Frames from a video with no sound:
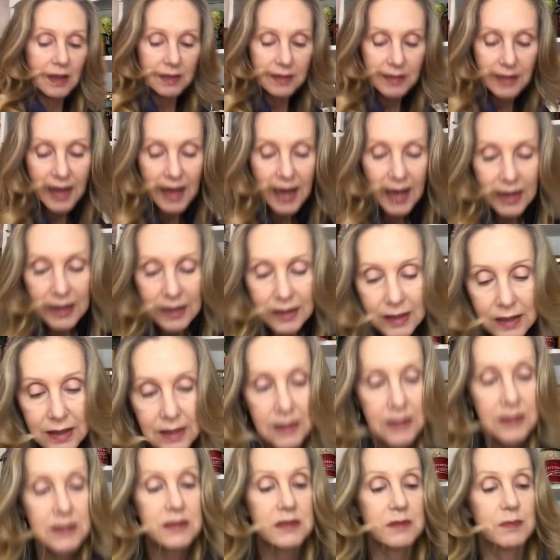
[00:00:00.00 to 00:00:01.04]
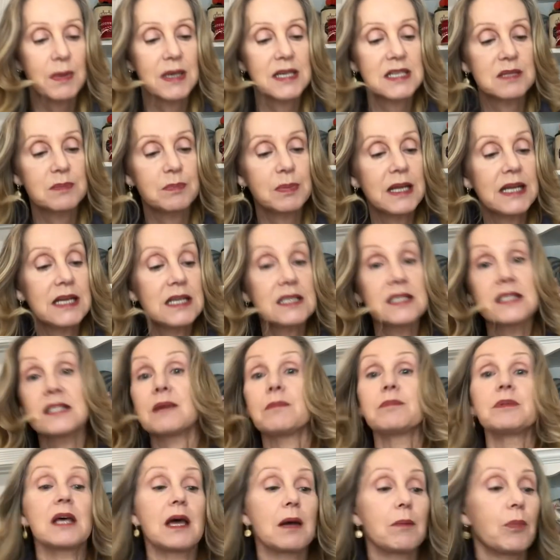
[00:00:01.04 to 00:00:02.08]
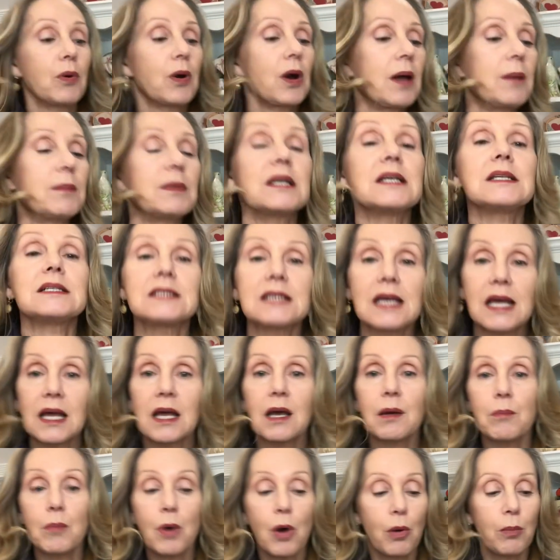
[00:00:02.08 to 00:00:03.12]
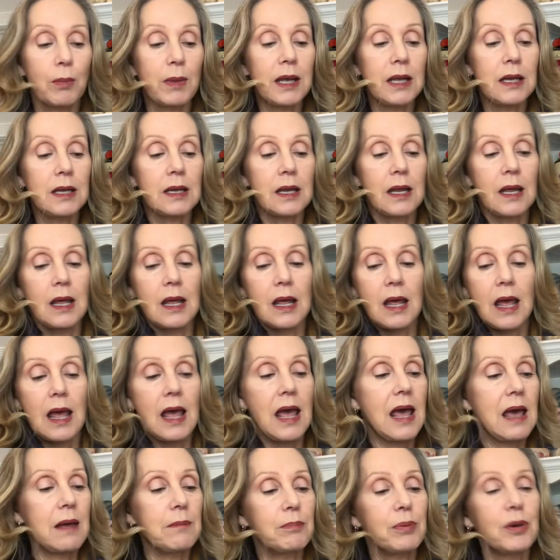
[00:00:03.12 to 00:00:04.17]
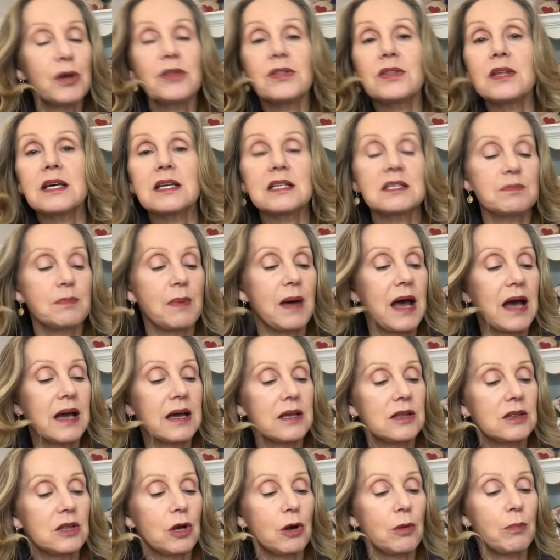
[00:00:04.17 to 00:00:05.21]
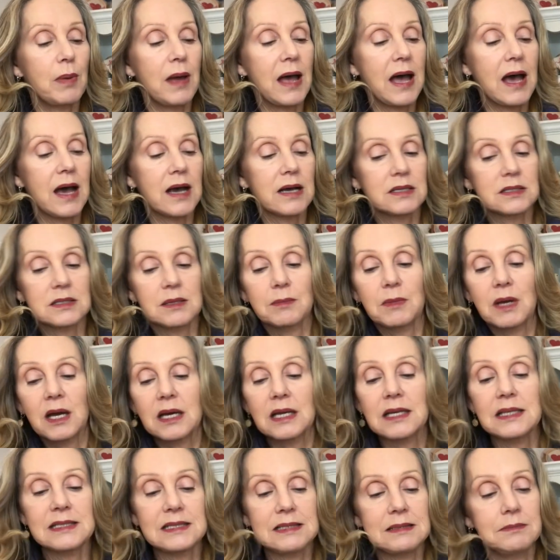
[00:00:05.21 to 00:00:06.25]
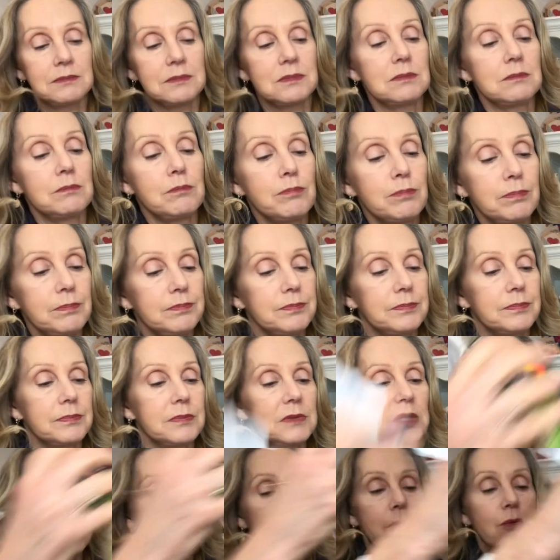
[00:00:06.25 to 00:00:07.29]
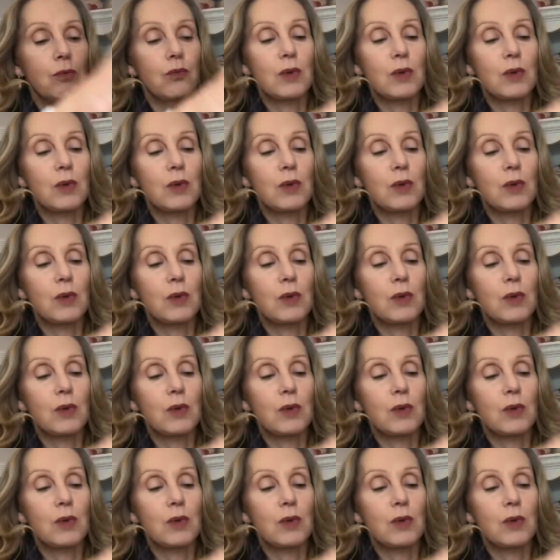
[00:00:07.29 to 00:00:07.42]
that is my Splendid September. I'm going to take a moment and put things back in their bags. I'm not going to you know,